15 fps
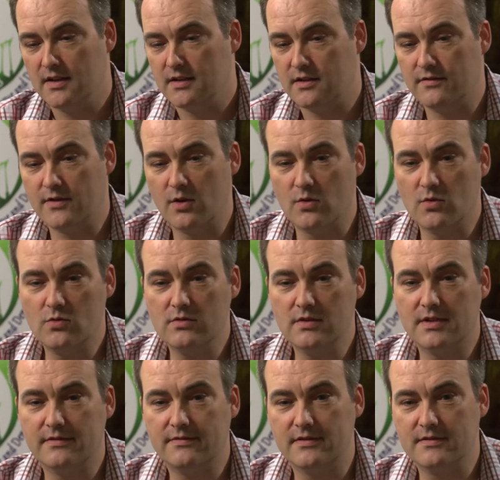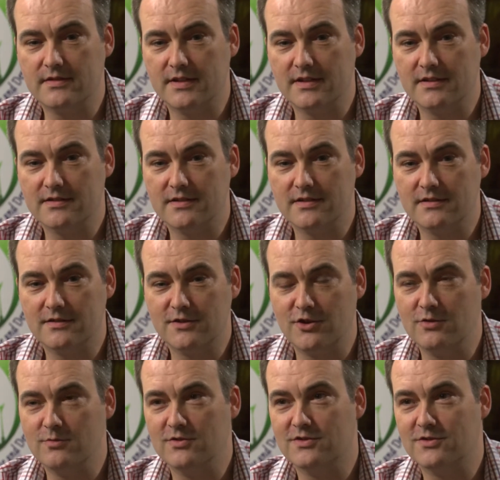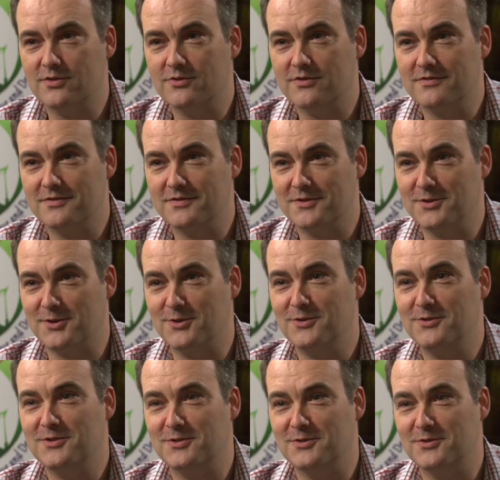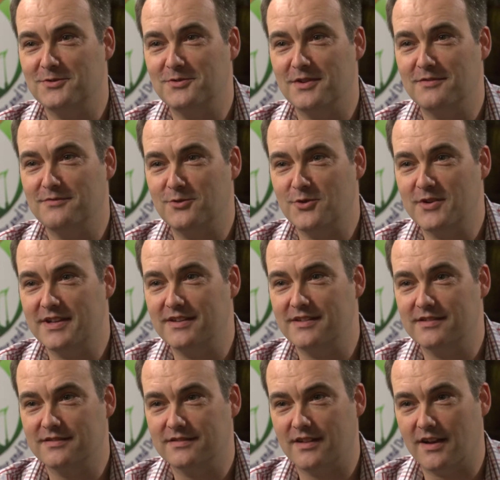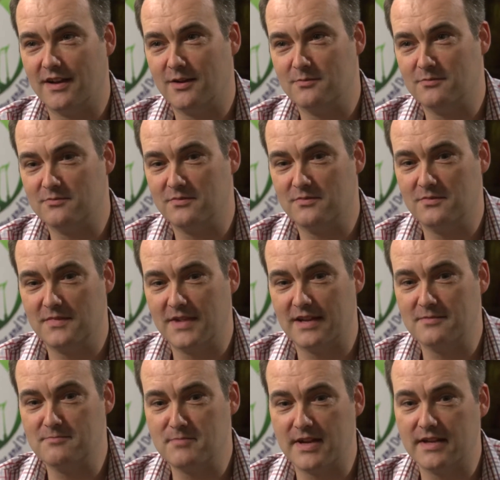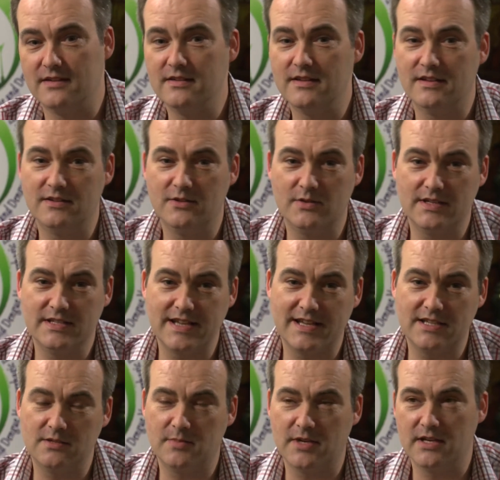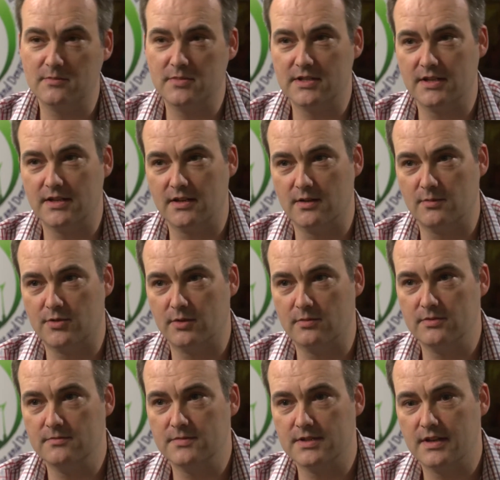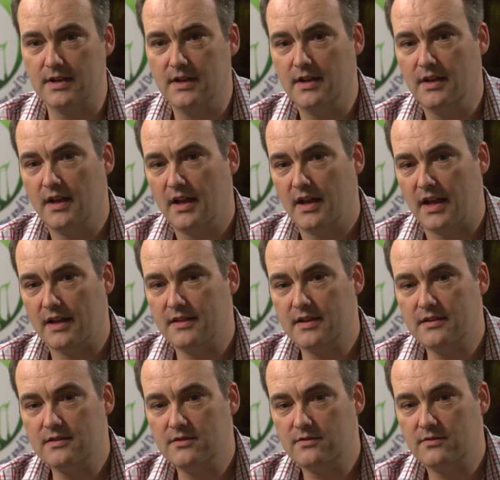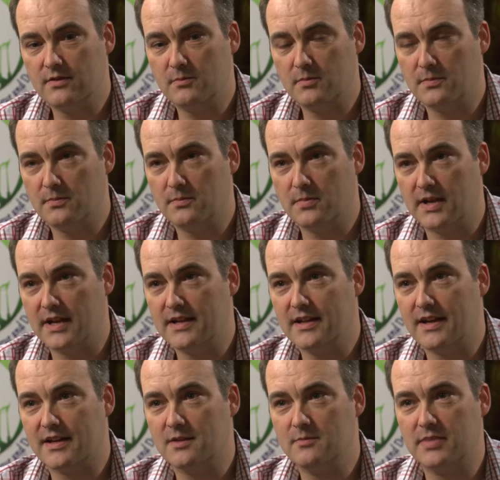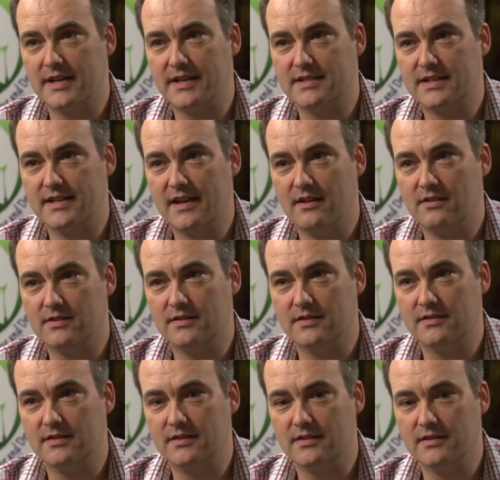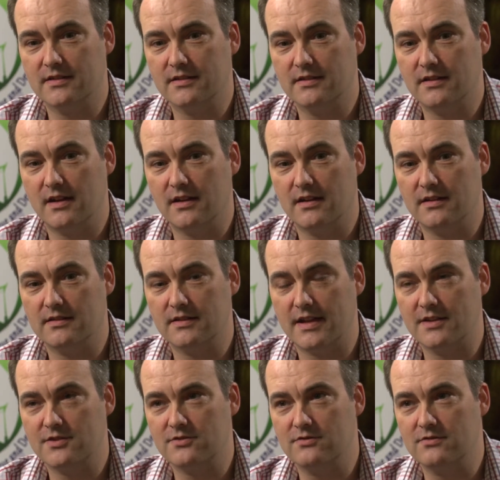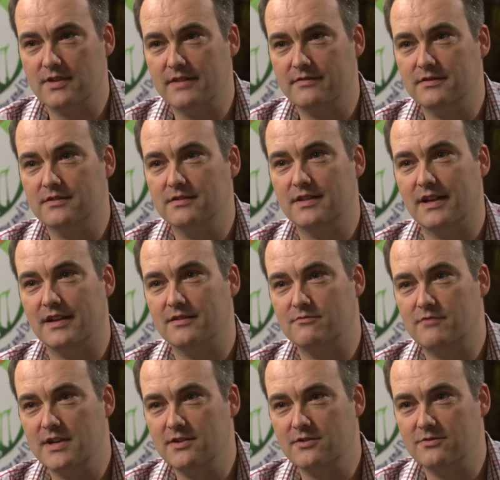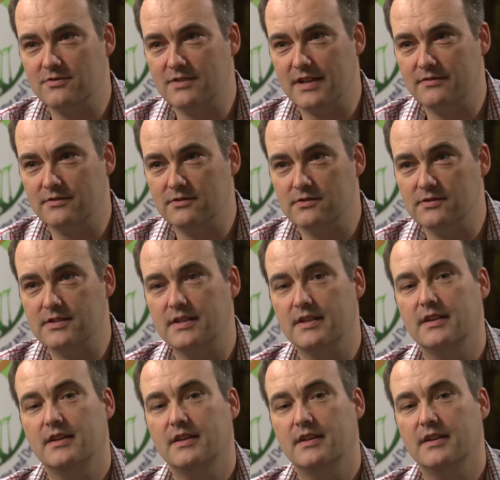You've got all the different things that humans do to avoid getting bitten and to exacerbate particular problems. And then you play that complexity out at the national level and regional levels,